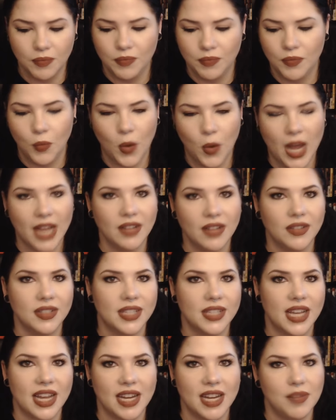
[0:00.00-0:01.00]

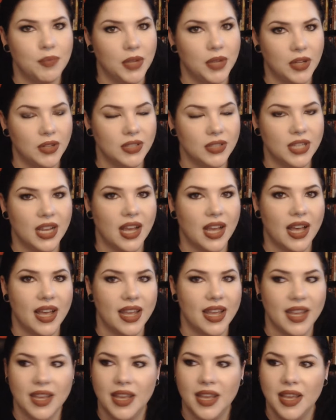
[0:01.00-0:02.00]
wild-eyed bald
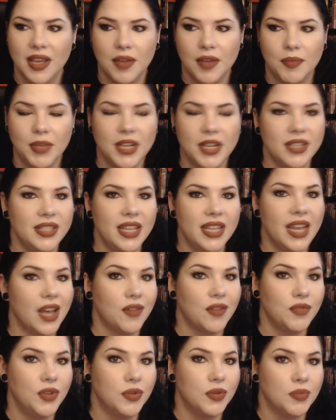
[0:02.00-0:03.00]
guy, because they
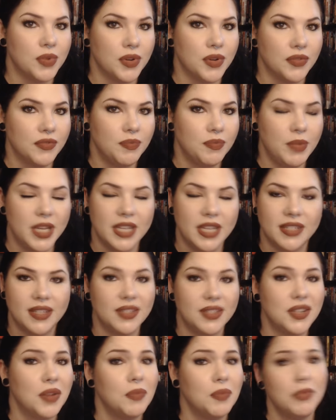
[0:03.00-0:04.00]
have no proof, because
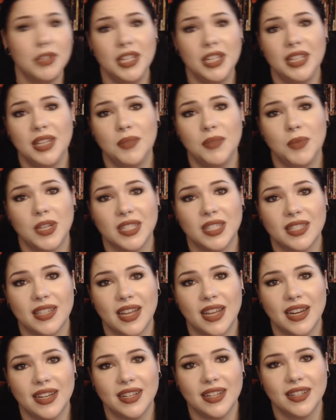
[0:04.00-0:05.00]
it's completely
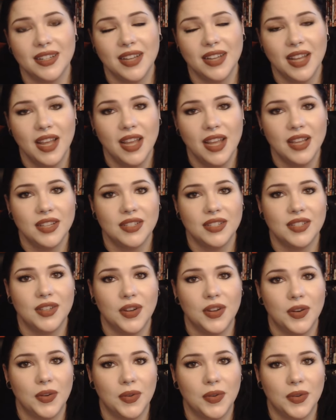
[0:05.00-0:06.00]
one-sided.
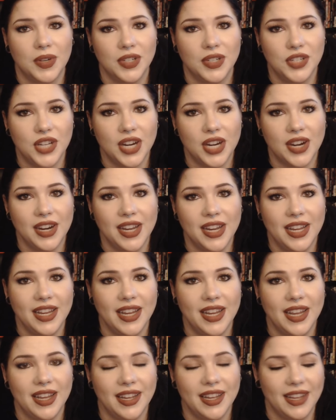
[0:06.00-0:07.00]
So
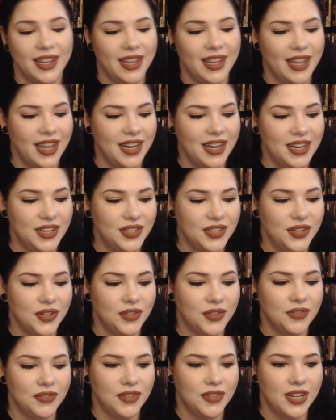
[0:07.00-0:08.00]
Jerry and his
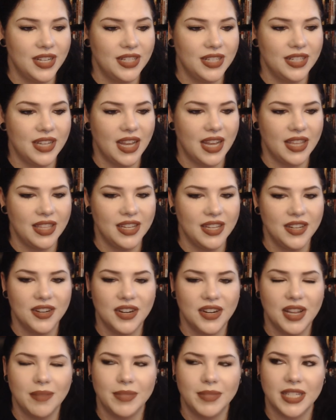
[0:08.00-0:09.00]
girlfriend, I think her
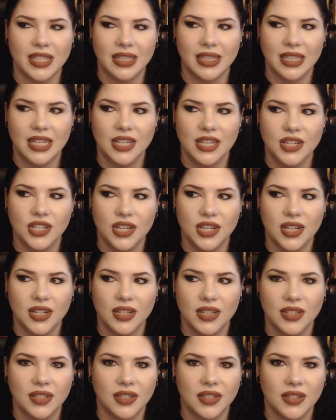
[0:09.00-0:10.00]
name's
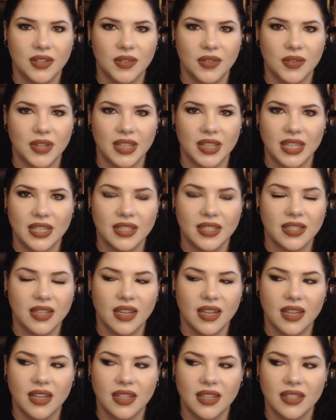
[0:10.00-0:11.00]
Alicia or
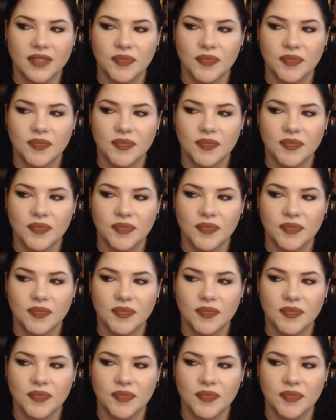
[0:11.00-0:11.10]
Alyssa,